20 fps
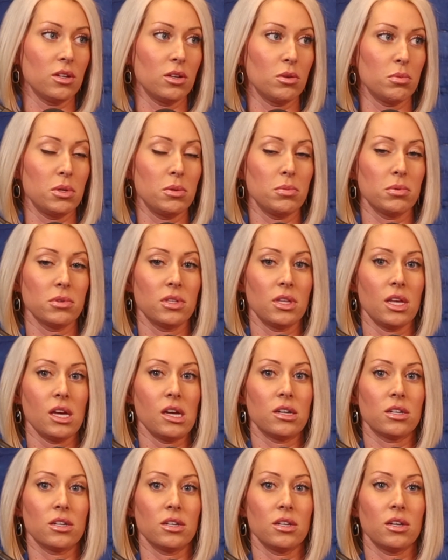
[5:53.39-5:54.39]
people in the
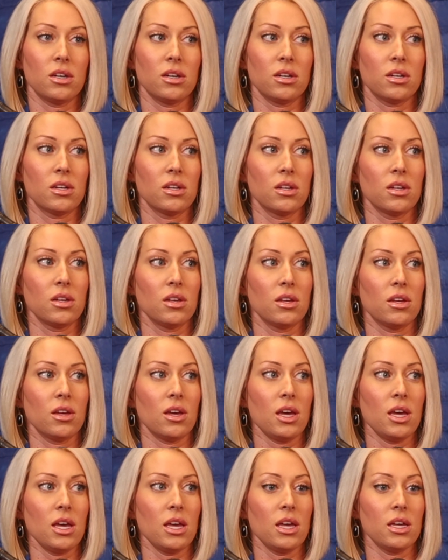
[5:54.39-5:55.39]
area,
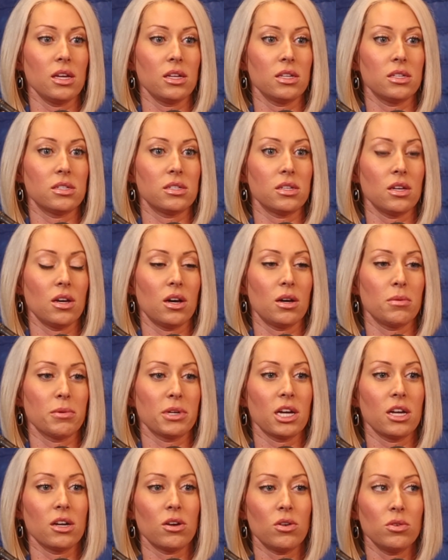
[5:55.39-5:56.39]
and I
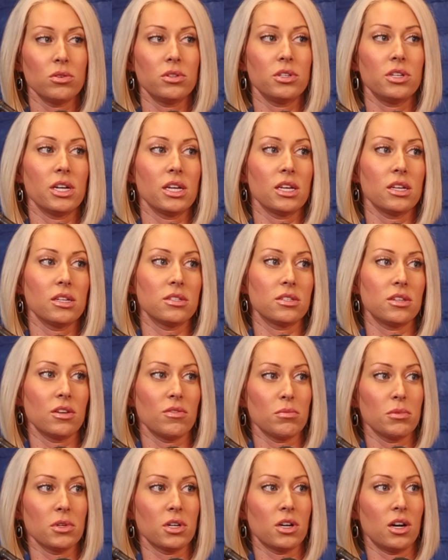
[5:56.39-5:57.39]
kind of hold their hands, give
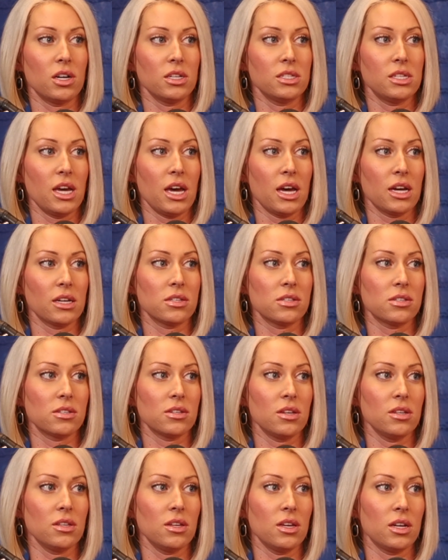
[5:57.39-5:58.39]
them the contacts,
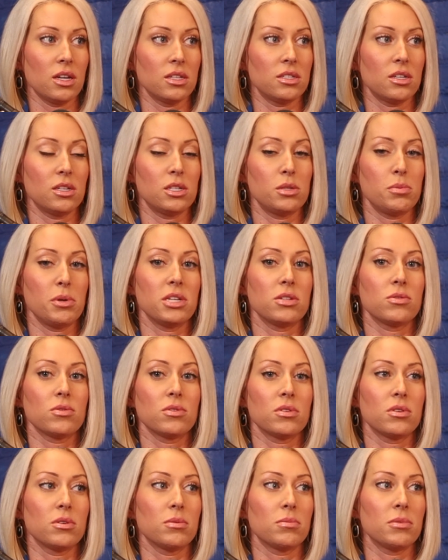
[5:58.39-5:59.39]
and then I touch base
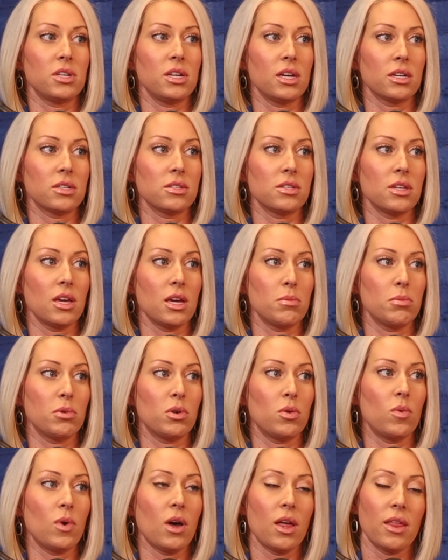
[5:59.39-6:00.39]
with them the next day.
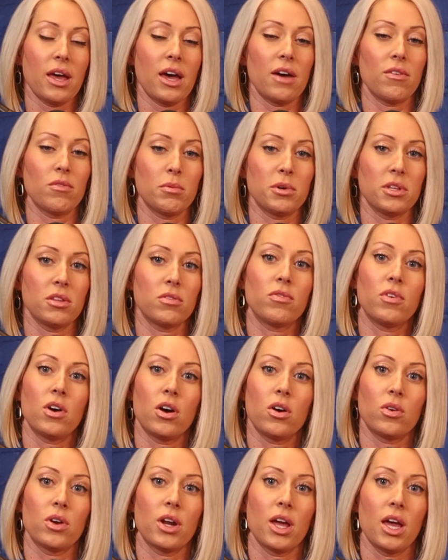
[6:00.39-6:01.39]
But while I have them on the
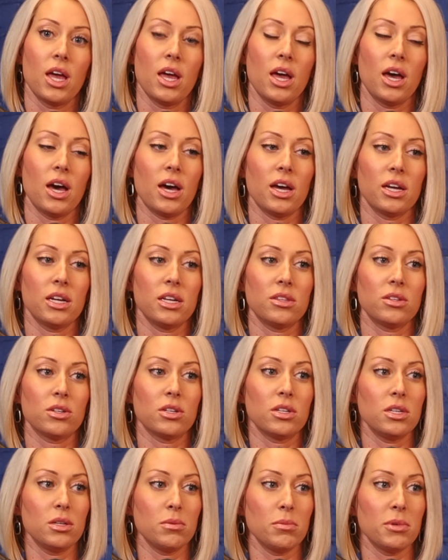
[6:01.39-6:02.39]
phone, I get their
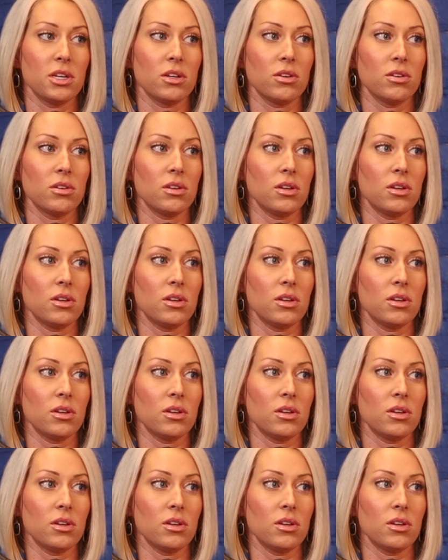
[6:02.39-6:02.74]
email,